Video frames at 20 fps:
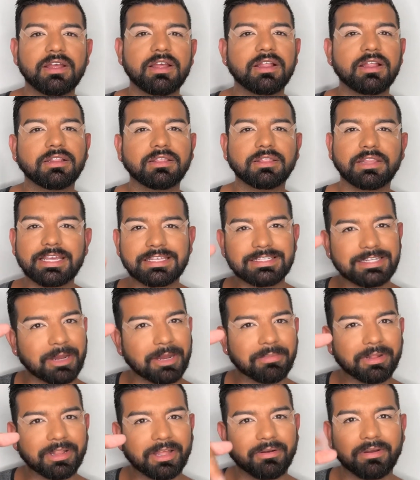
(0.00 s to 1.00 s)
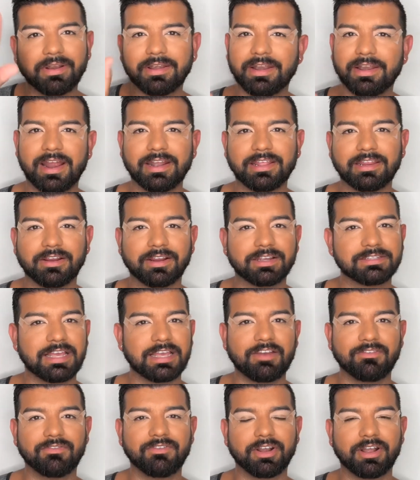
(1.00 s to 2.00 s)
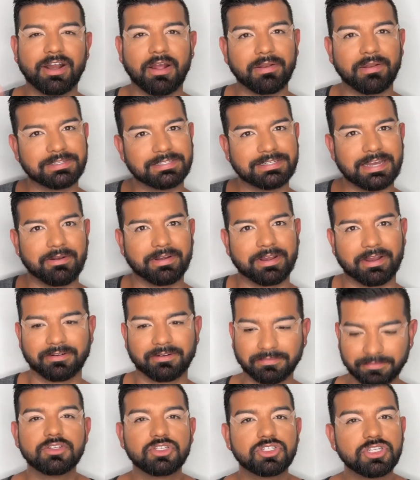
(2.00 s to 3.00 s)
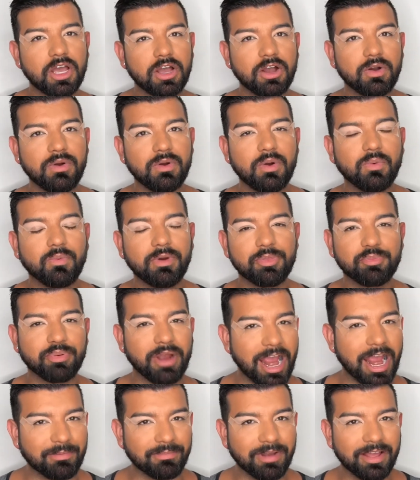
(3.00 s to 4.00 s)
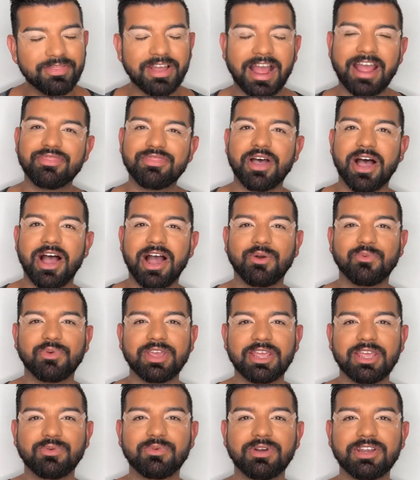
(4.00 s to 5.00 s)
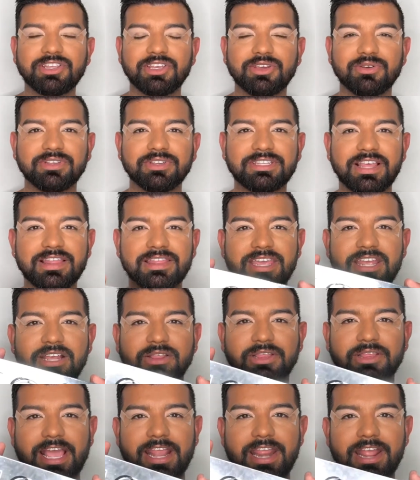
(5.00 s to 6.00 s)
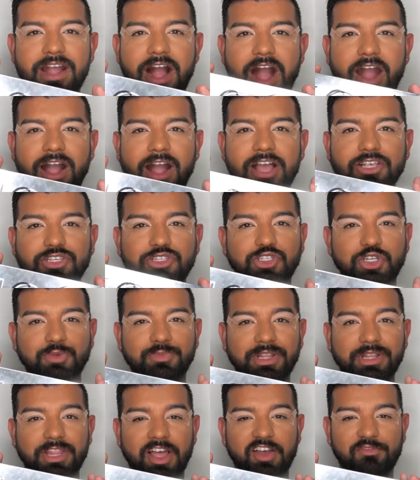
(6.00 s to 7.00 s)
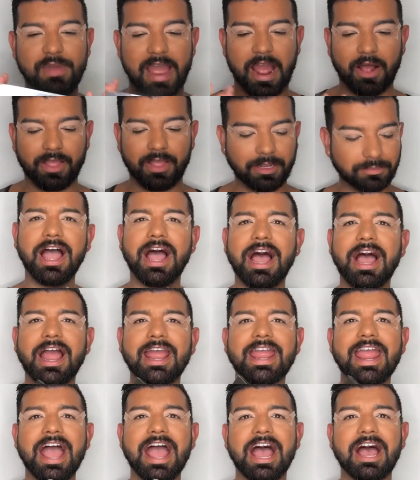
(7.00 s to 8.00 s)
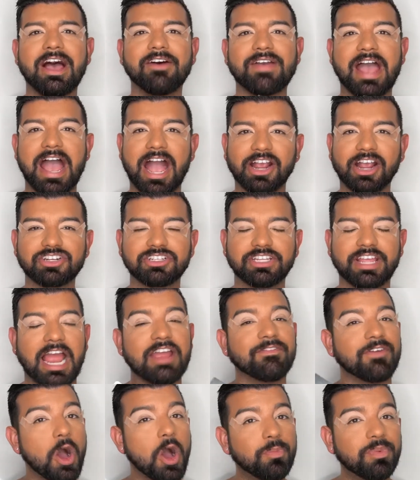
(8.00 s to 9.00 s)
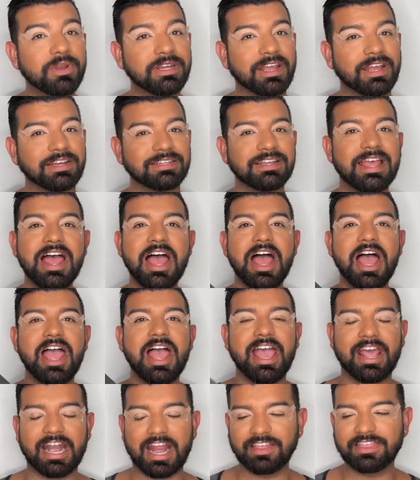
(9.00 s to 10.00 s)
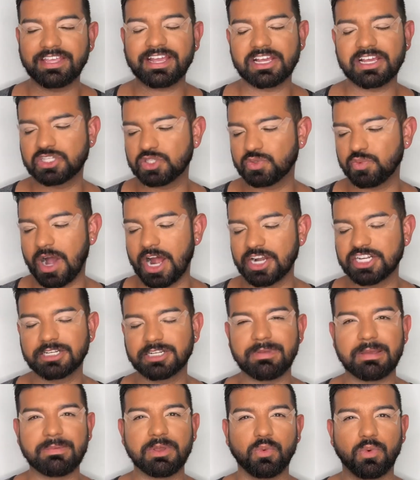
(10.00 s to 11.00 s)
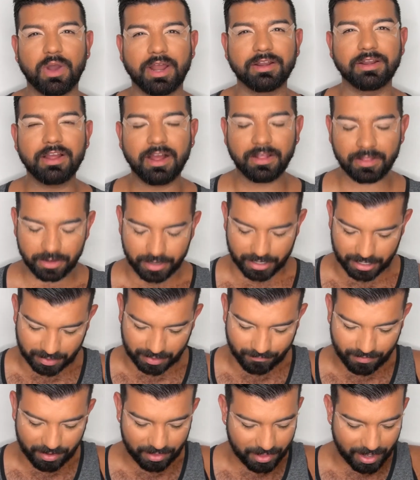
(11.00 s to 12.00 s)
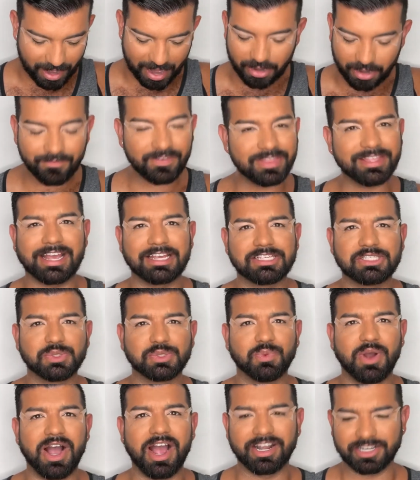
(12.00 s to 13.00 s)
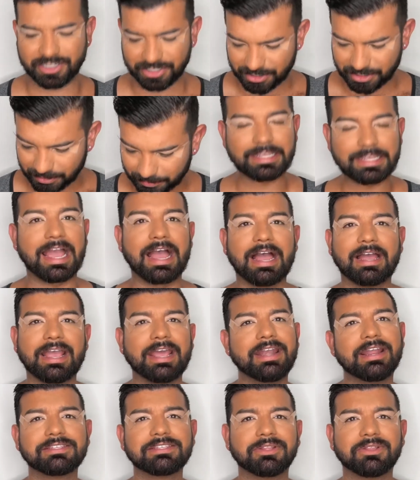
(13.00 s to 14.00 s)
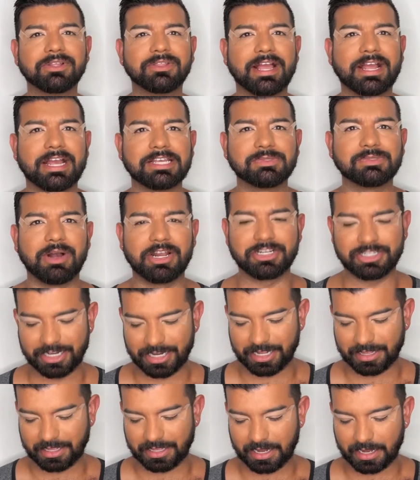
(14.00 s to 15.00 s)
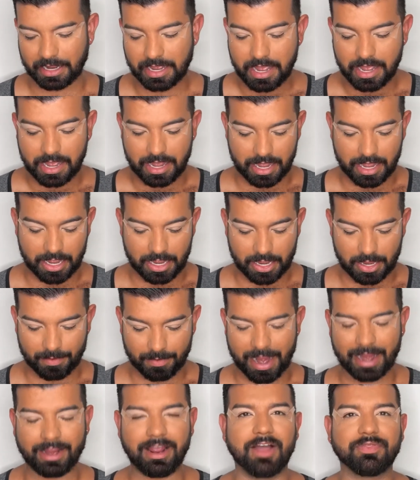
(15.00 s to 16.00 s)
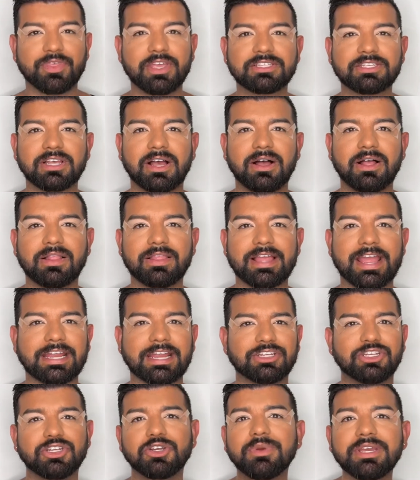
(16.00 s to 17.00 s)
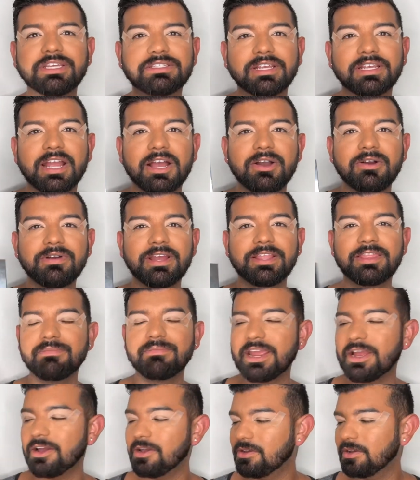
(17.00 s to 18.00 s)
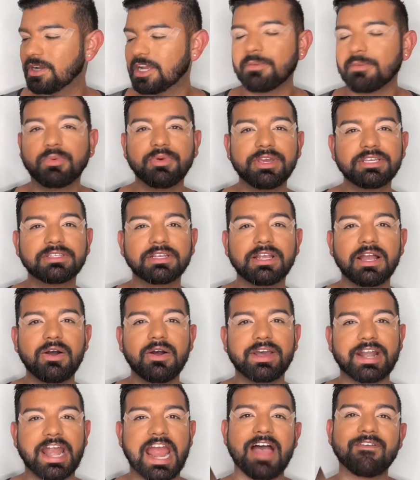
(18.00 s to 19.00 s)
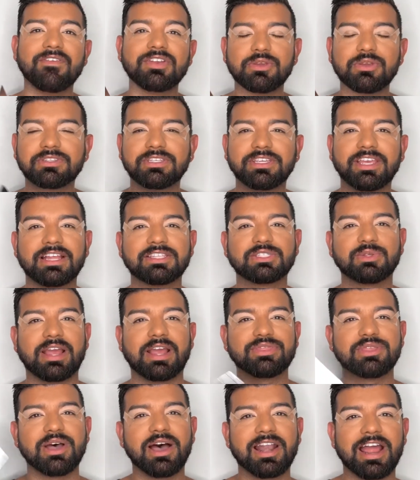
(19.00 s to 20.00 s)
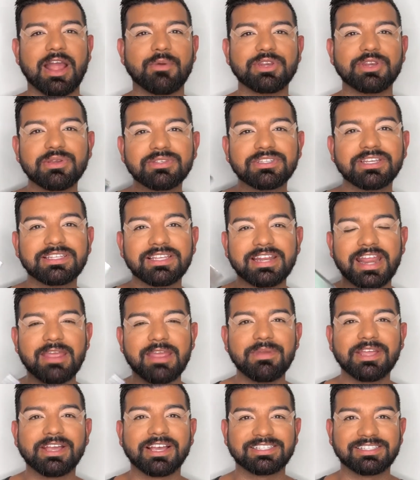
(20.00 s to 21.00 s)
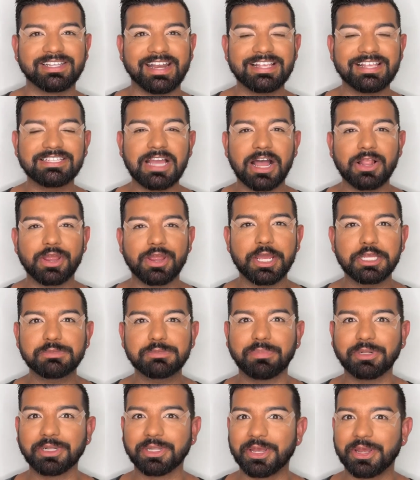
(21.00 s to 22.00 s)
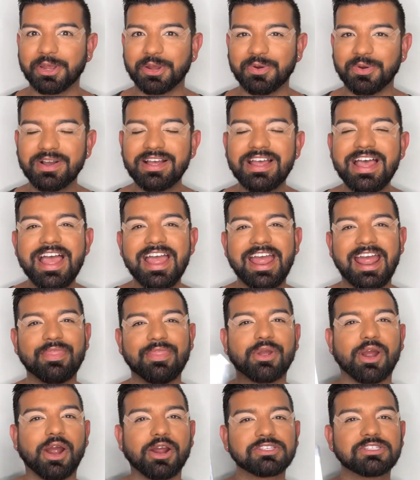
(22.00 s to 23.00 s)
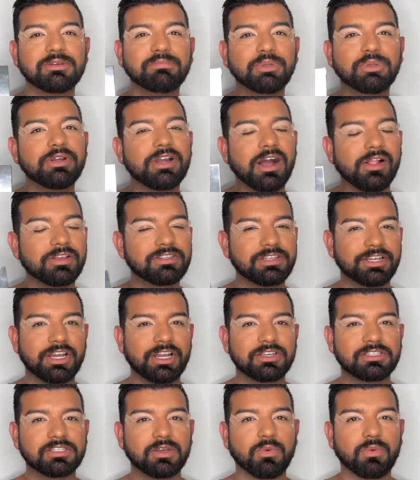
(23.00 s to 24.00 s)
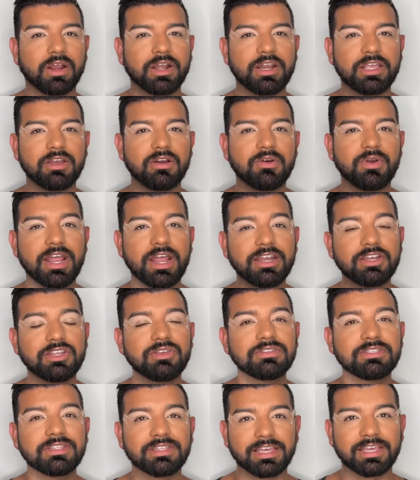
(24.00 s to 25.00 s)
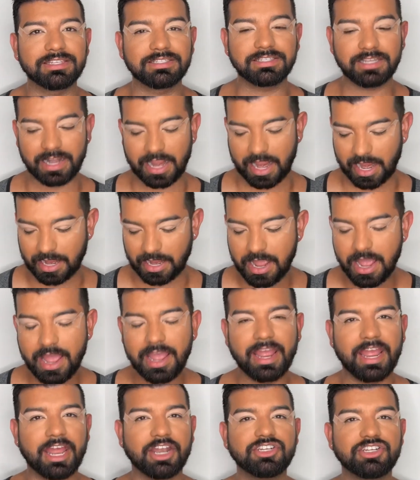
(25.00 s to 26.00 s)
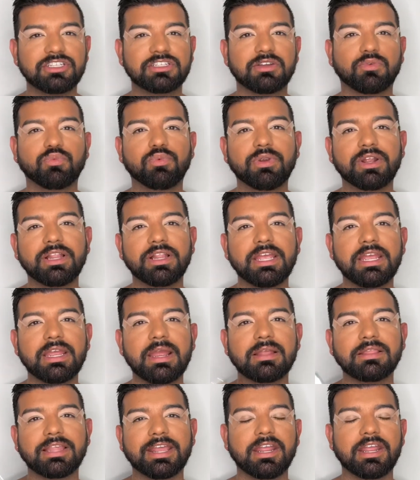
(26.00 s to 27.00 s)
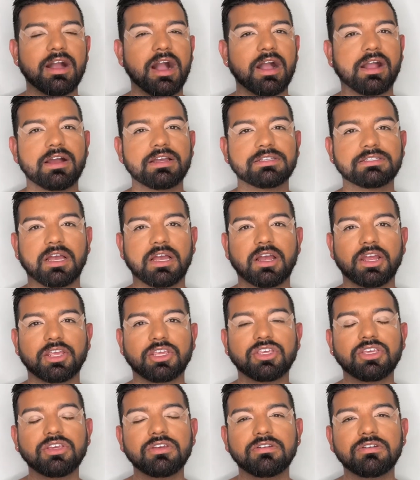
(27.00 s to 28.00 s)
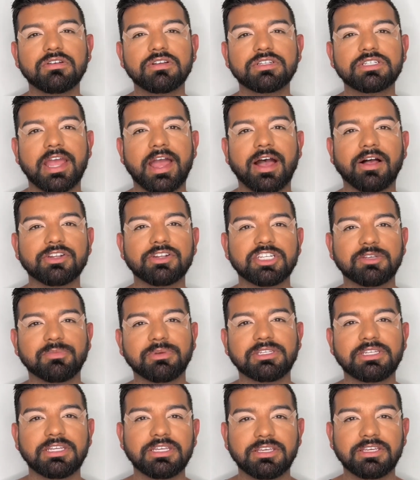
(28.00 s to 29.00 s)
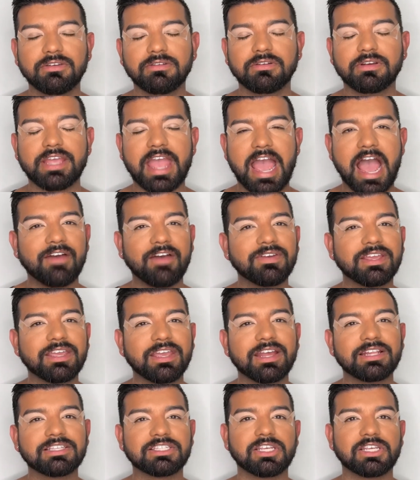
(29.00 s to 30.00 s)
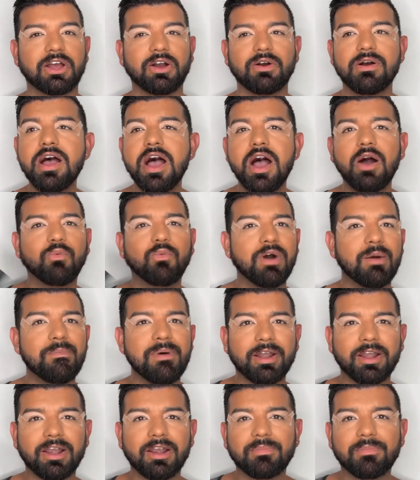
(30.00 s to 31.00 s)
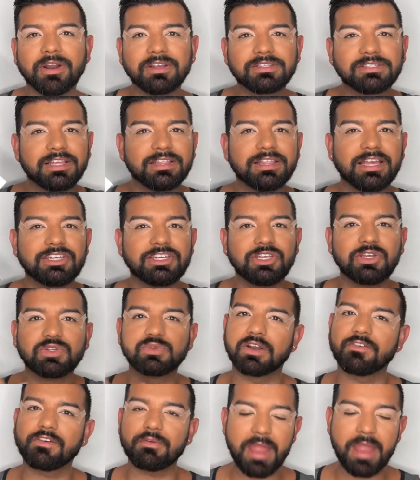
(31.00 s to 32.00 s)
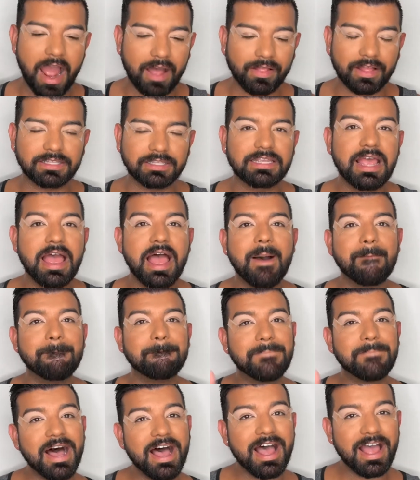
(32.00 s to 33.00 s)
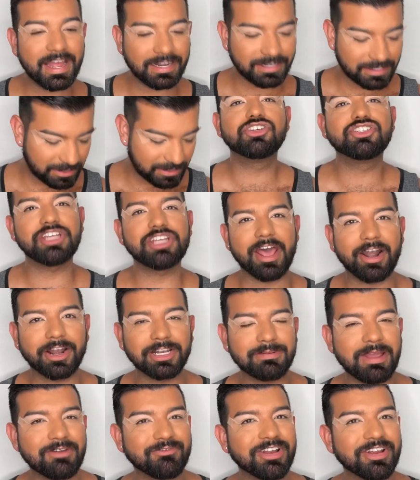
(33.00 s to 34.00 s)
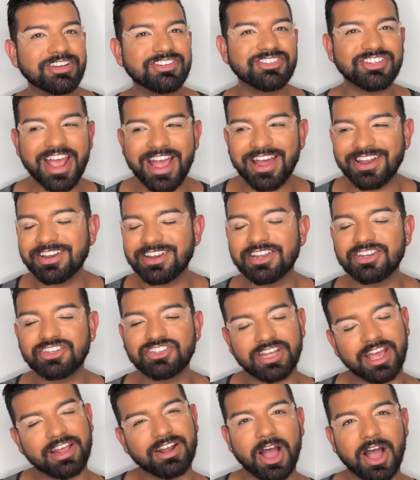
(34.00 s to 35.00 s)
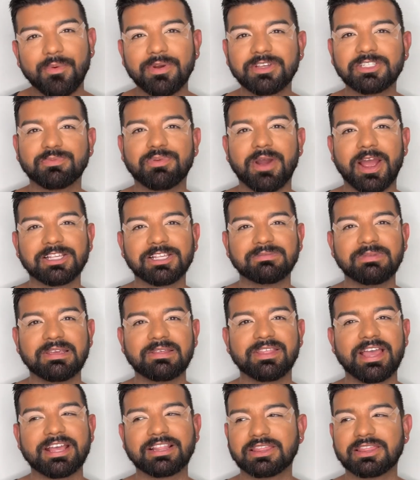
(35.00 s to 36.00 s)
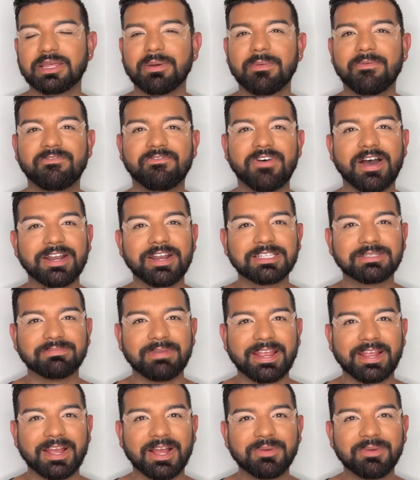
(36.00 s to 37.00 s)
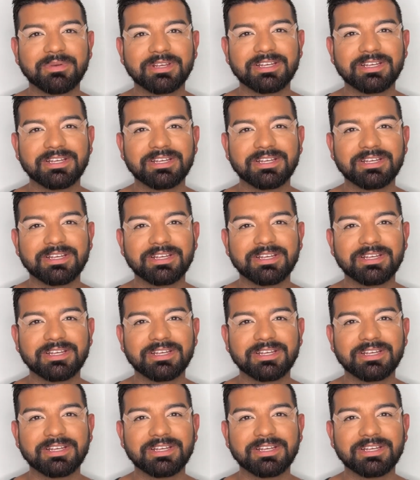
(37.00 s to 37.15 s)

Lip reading: Links down below, not here because I haven't figured it out. It's down here. So with Pride Month, I thought we would use the Lady Gaga Stupid Love palette. I've opened it. And I think I swatched maybe one color. I don't even think I swatched. Yeah, it doesn't look like I swatched anything. I got this like 2 weeks ago in the mail, a couple weeks ago, and I haven't used it yet, so I thought I would use it today because today's color blue, and there are some blue colors in here, so we're gonna go ahead and use this today. And Lady Gaga's a huge LGBTQ advocate, so what better person than to use one of her palettes? But shout out to my friend Jen. Jen always surprises me with like the funnest makeup.